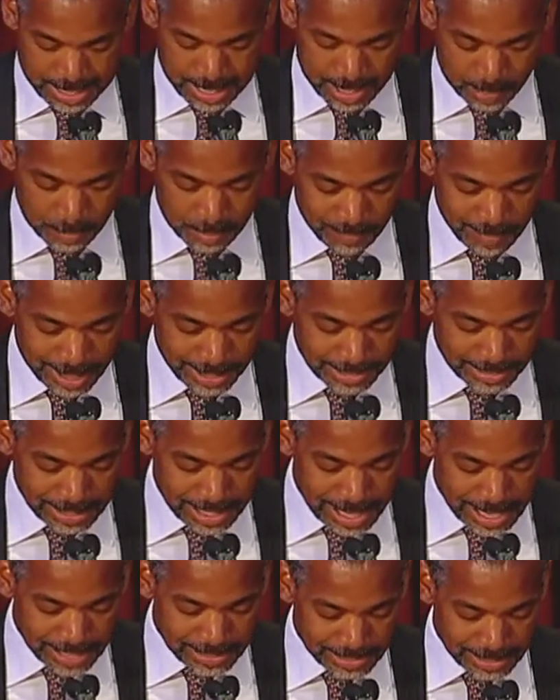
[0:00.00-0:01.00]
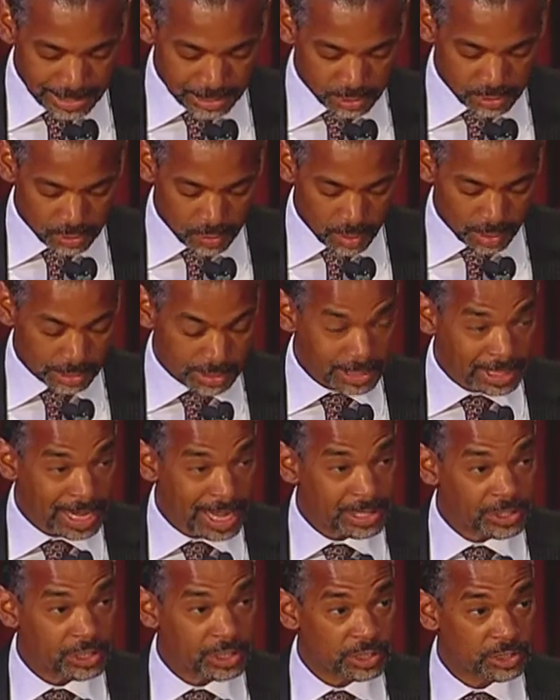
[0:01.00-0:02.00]
We recognize that historically
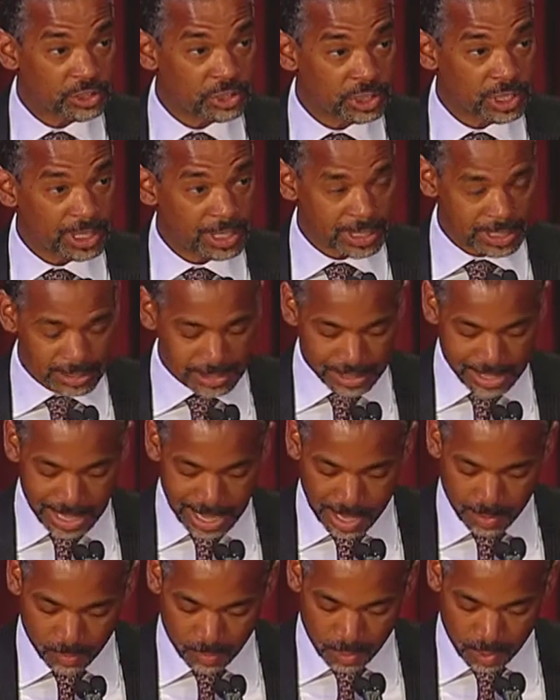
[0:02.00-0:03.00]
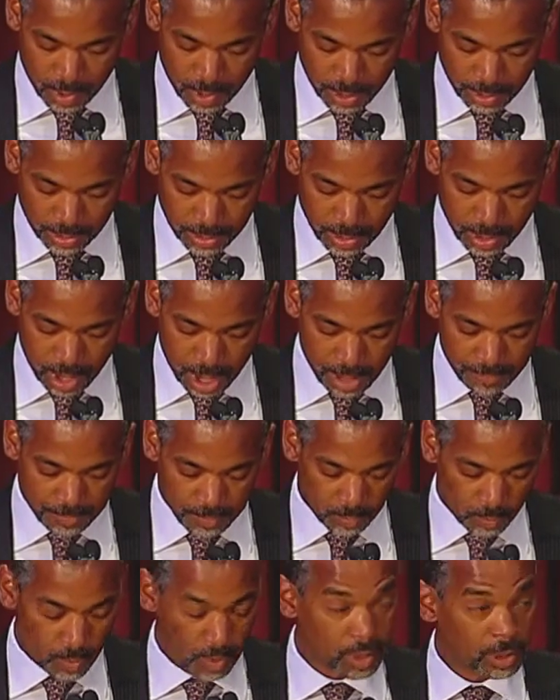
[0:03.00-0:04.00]
NYCHA and Shinny's network
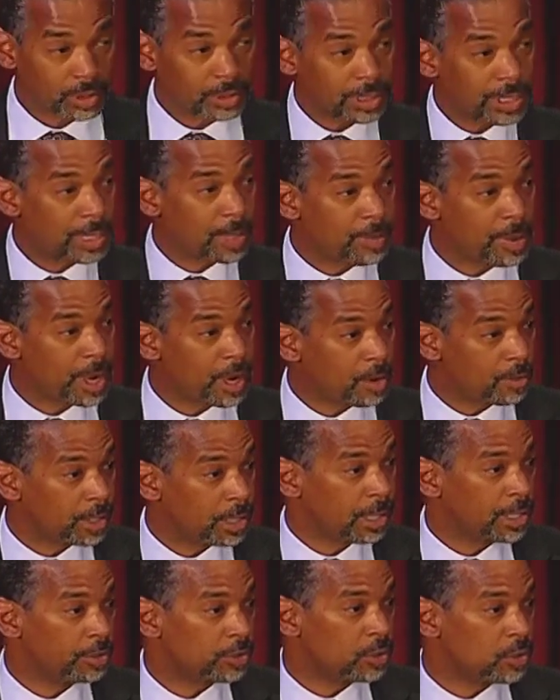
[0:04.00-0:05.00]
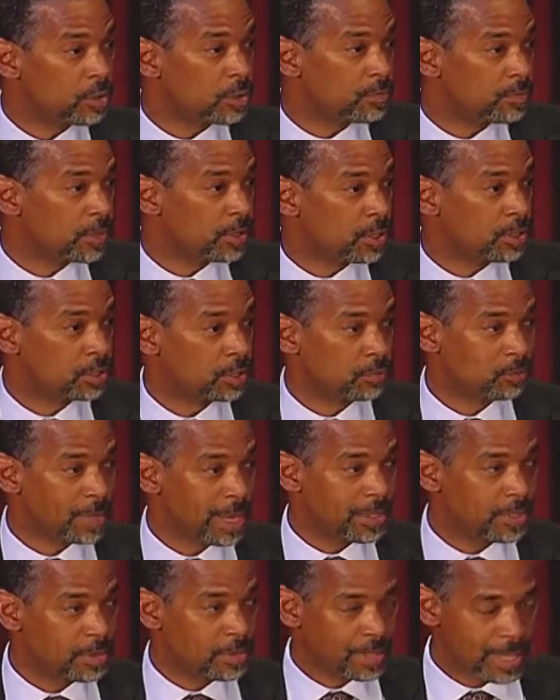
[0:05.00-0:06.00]
often worked in a parallel universe
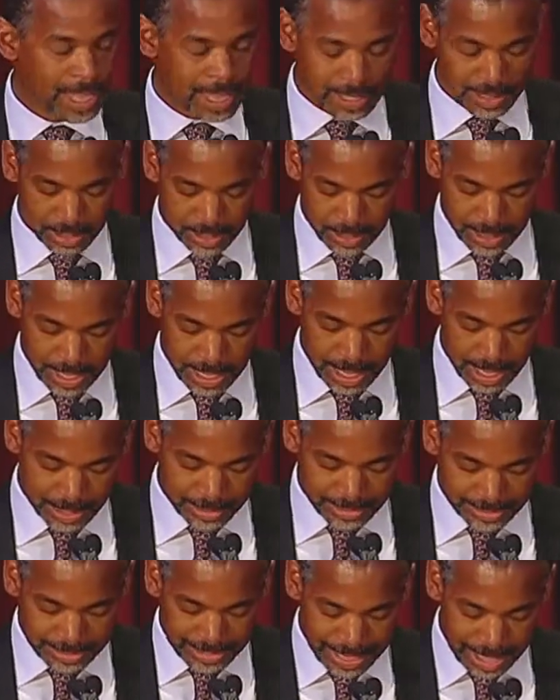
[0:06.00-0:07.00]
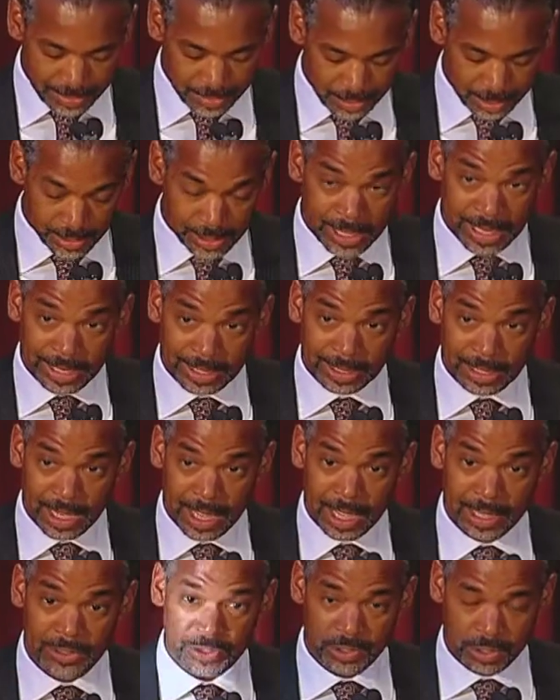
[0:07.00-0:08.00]
rather than together and in
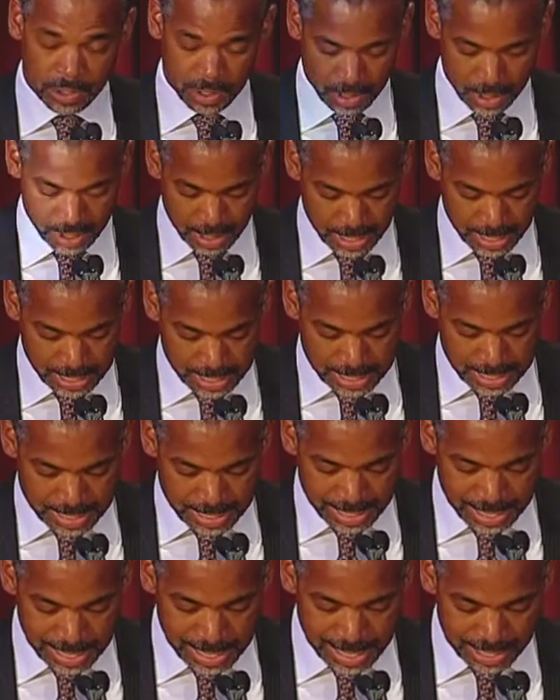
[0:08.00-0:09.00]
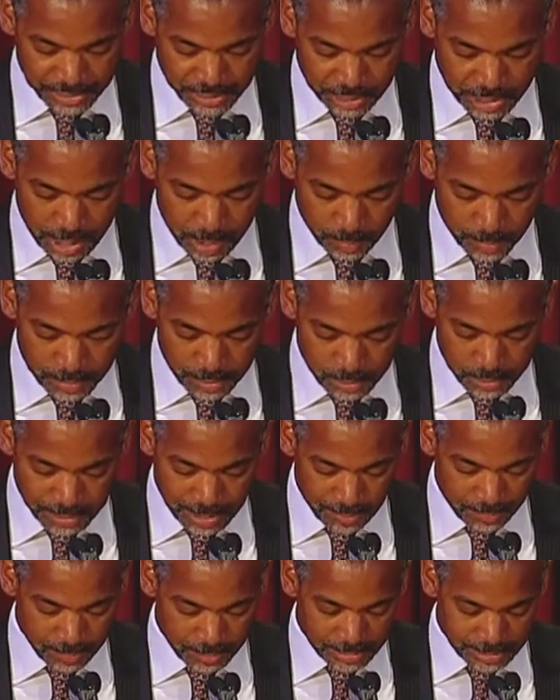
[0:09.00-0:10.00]
concert. I shared with you
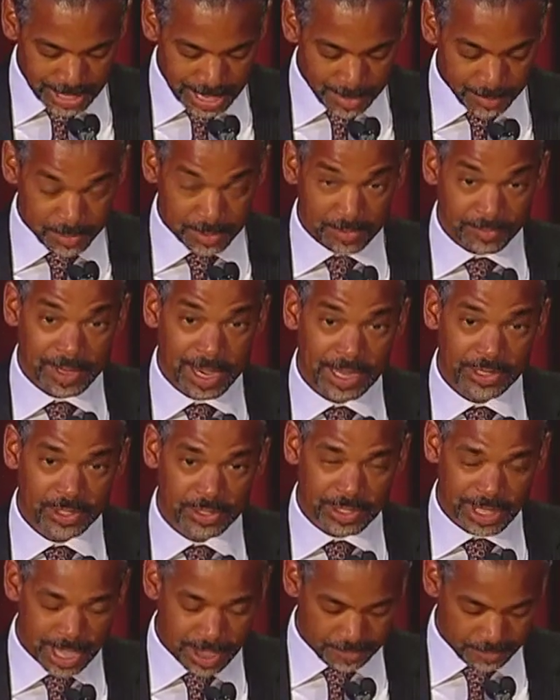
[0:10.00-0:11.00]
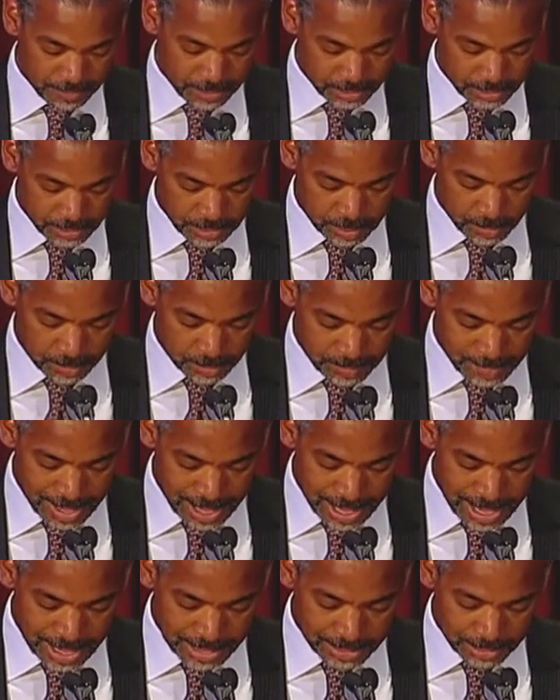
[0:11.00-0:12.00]
several examples of NYCHA's efforts to
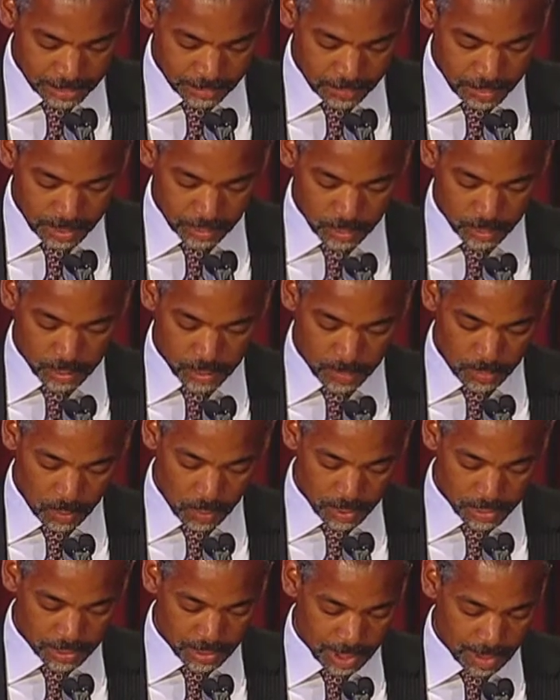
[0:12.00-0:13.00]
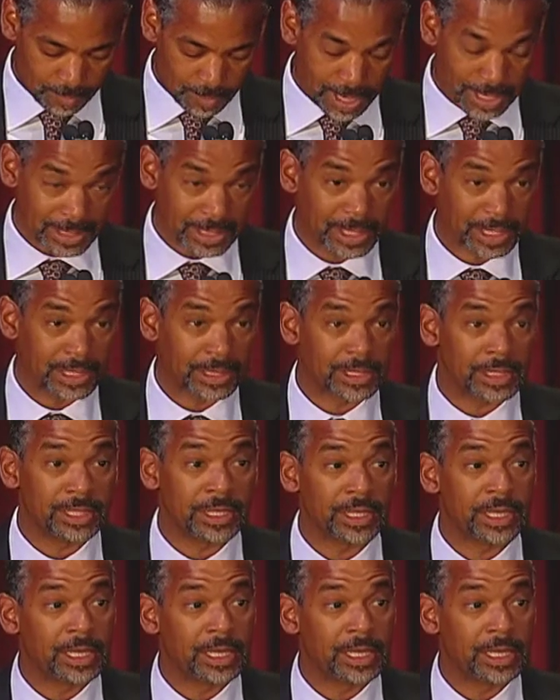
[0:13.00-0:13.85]
provide critical supports to our residents